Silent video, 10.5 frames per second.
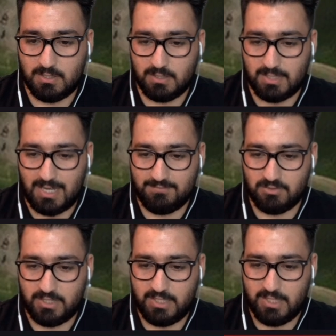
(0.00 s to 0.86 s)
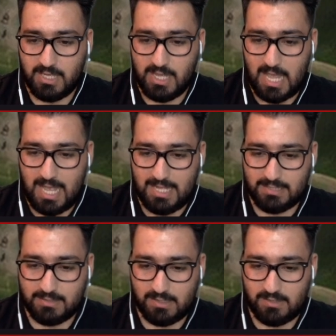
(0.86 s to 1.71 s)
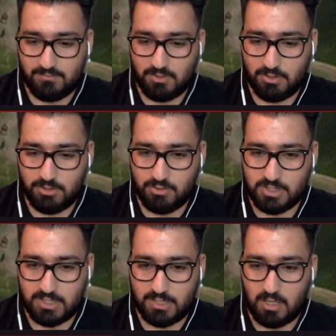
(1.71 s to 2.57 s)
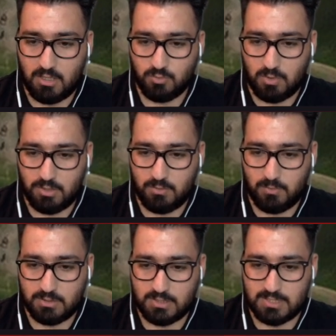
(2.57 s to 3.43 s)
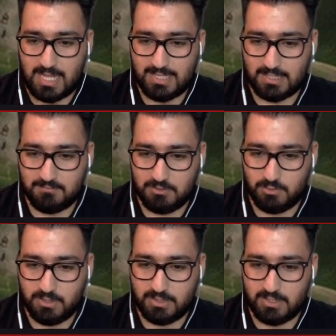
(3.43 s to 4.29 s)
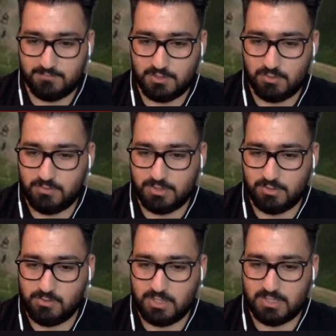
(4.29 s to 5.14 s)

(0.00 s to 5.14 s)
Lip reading: cavalry. And if you're using an odd one, what does that give you? It gives you reduces